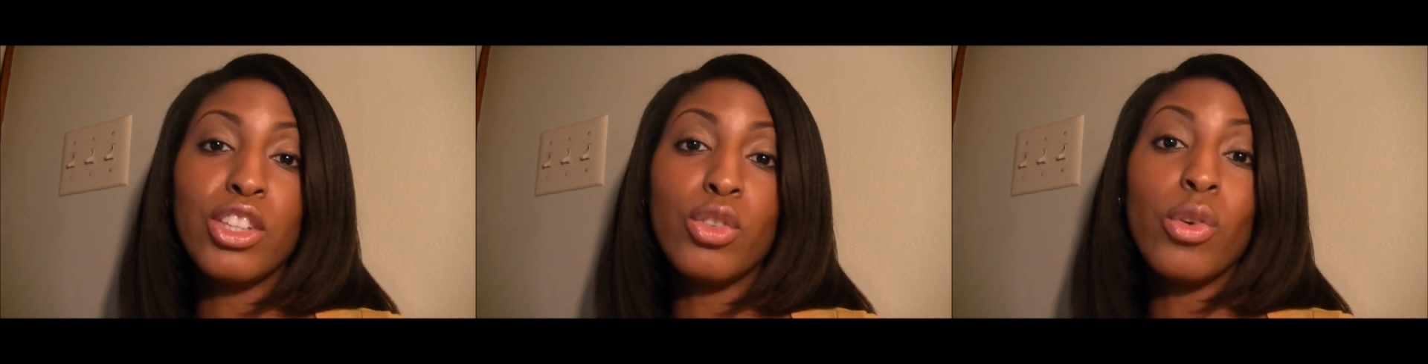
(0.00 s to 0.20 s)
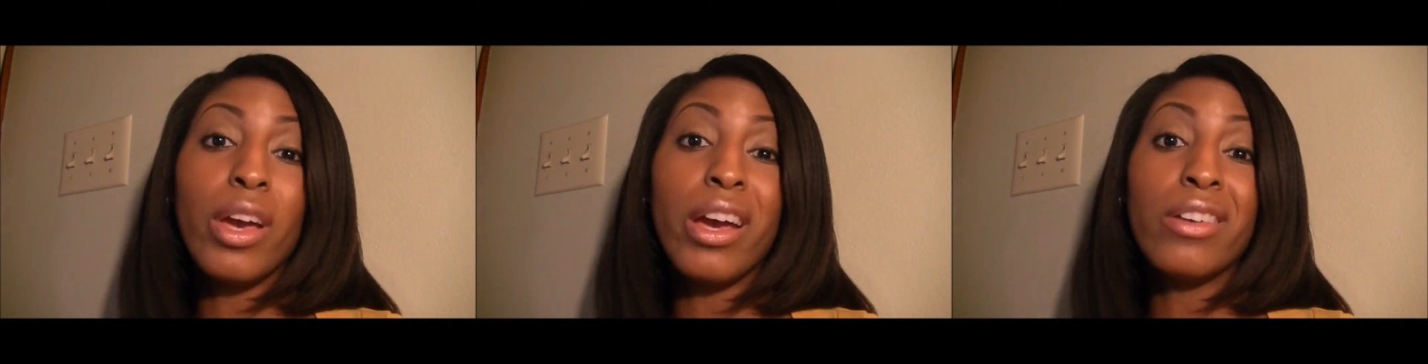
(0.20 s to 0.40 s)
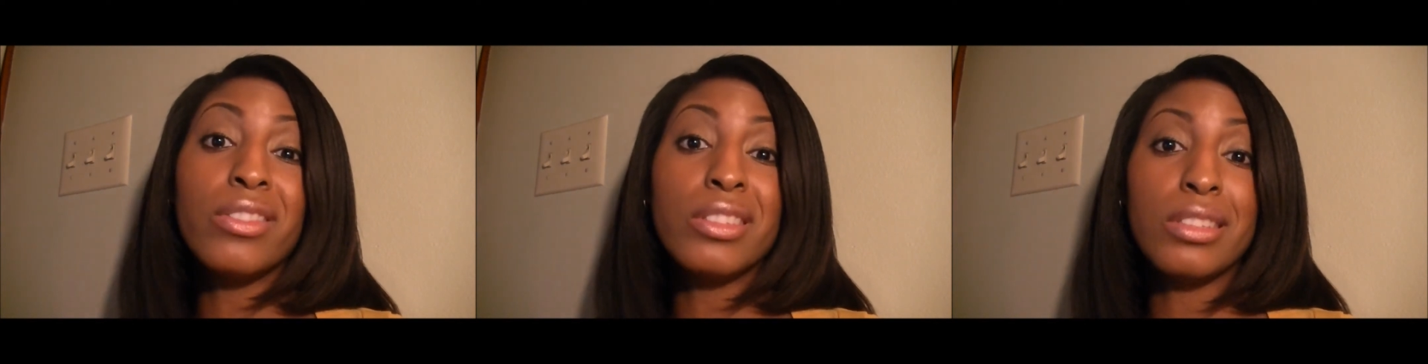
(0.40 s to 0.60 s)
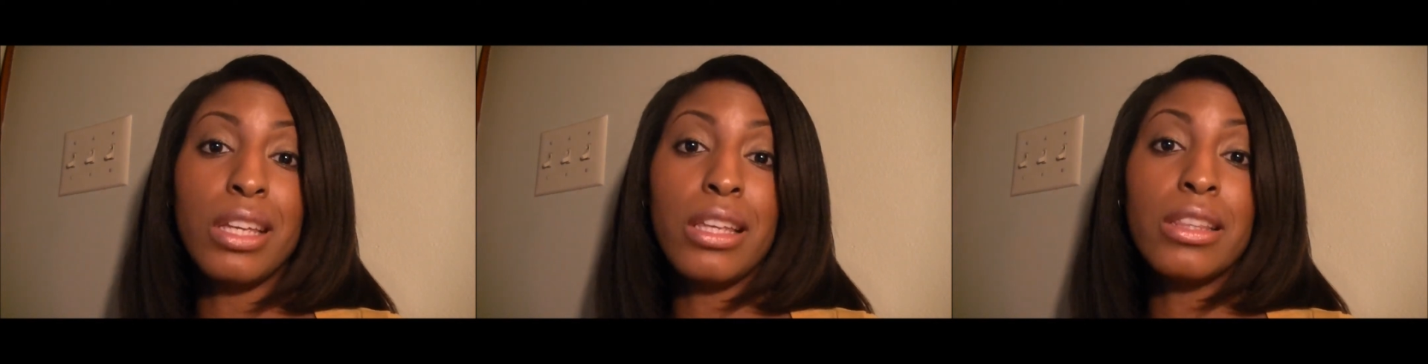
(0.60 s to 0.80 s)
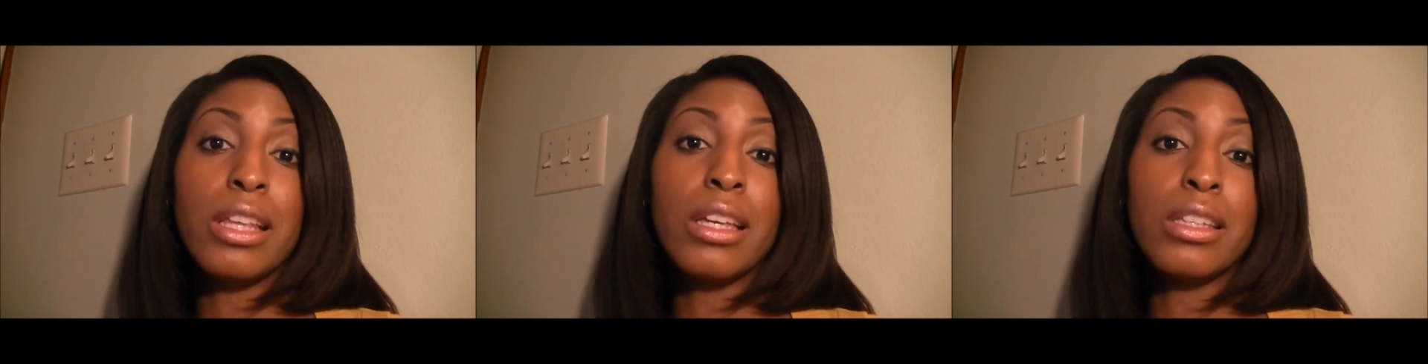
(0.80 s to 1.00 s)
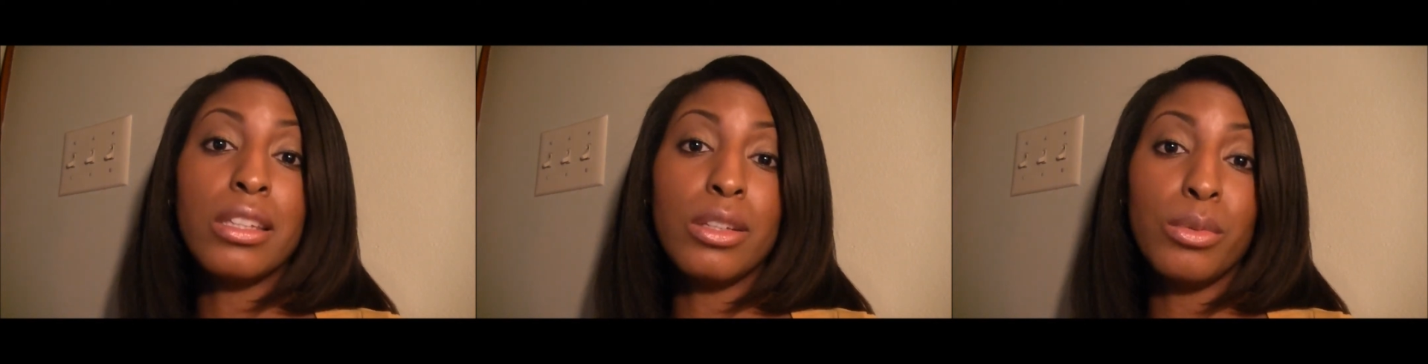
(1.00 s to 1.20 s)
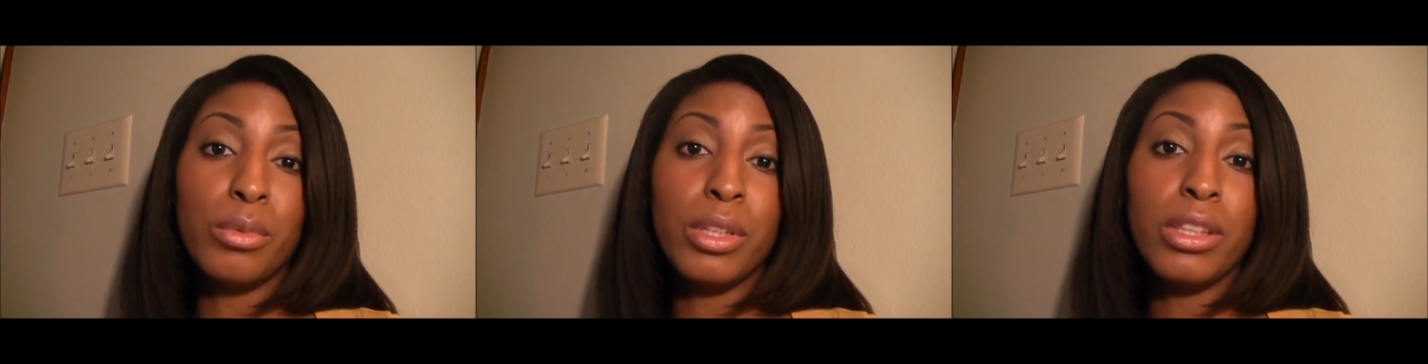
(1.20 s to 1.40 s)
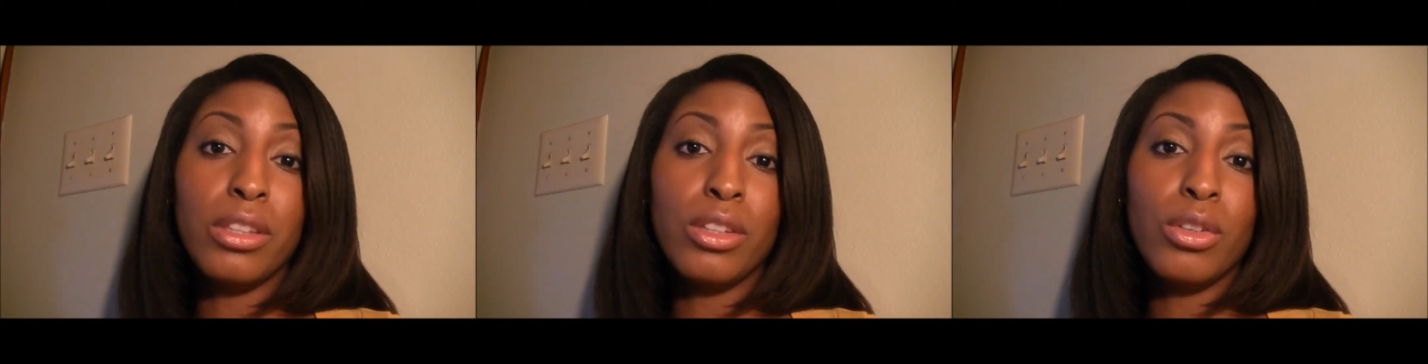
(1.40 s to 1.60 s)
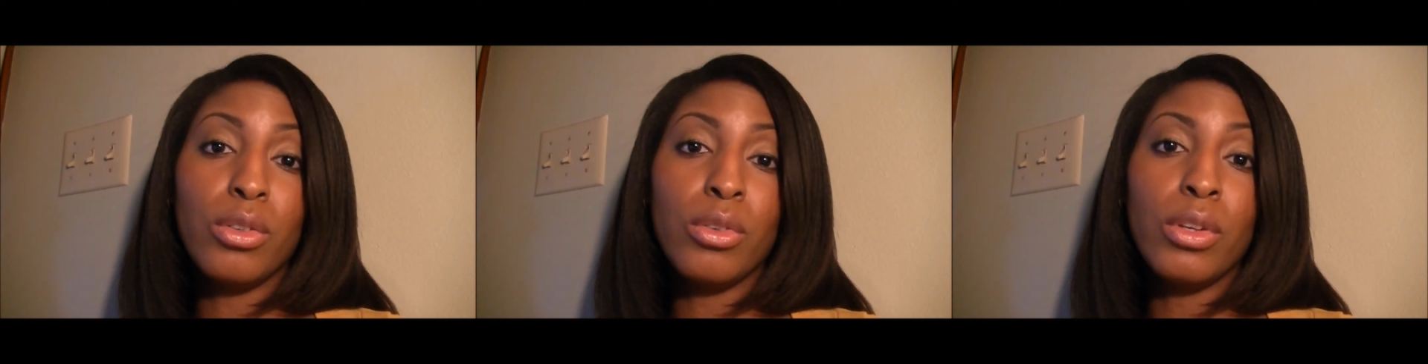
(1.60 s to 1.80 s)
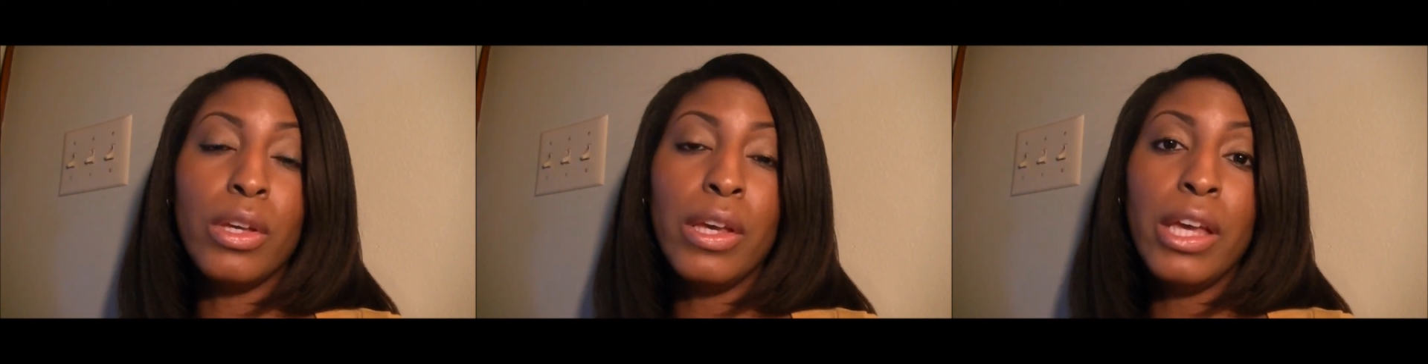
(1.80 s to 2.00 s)
you have to take that kit with
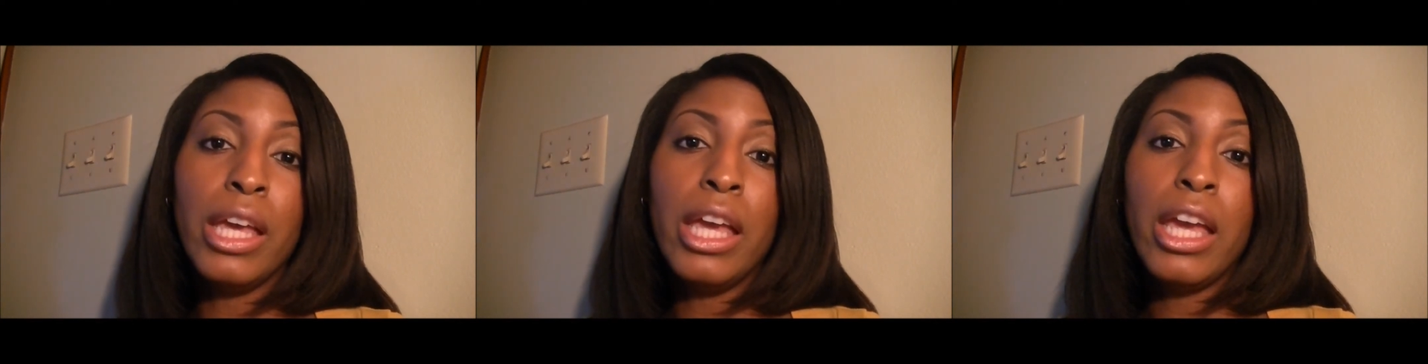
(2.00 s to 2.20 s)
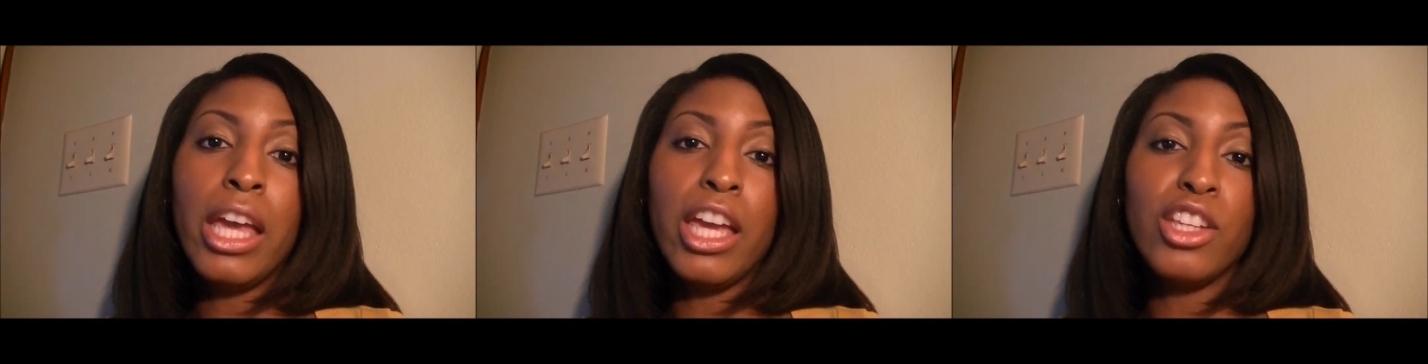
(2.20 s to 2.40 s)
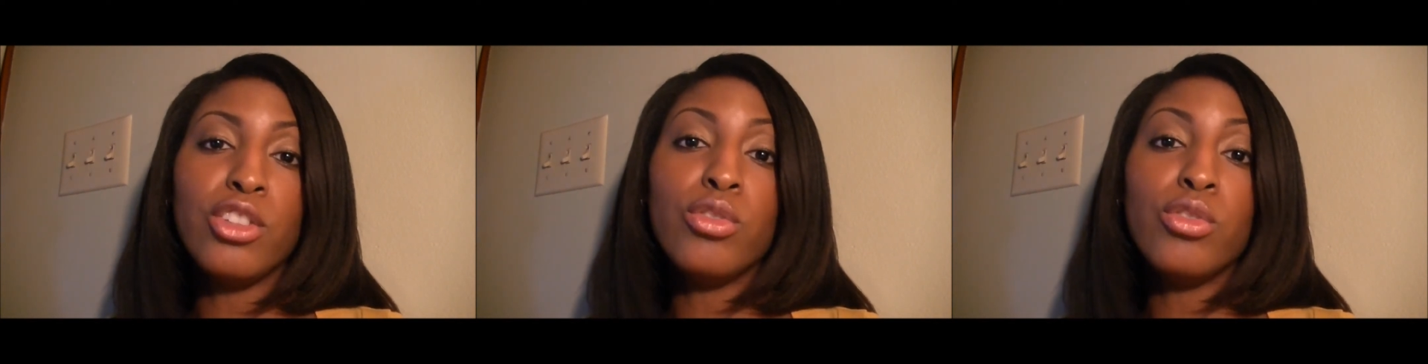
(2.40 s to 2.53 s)
you, and you